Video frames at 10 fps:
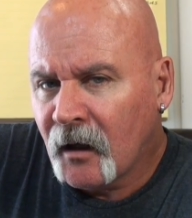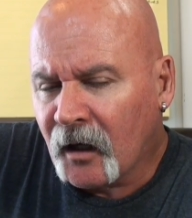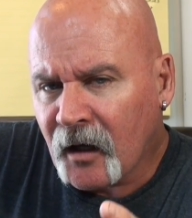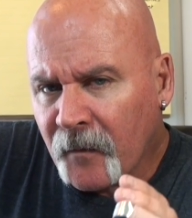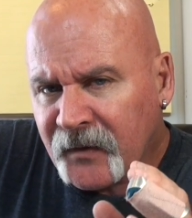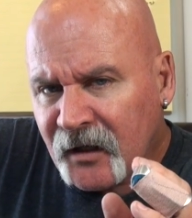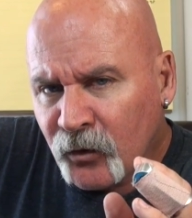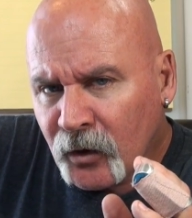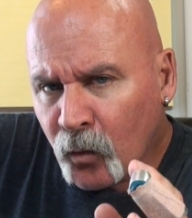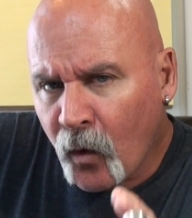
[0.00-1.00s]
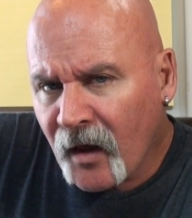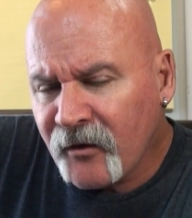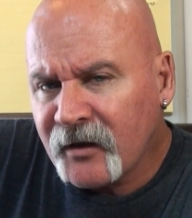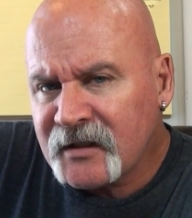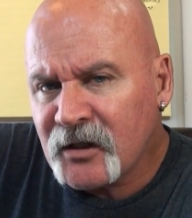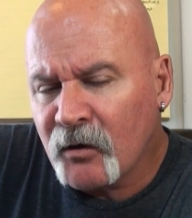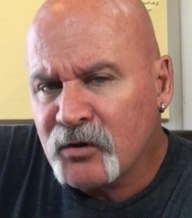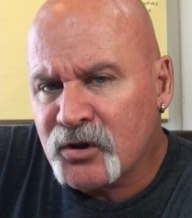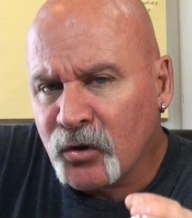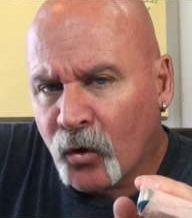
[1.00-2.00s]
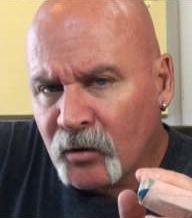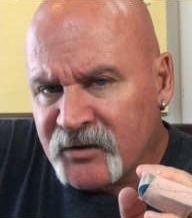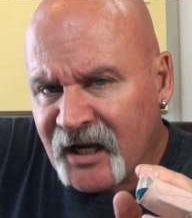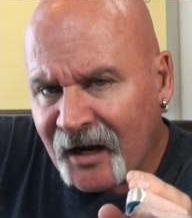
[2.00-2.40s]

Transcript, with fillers: A company who had weathered its own storms,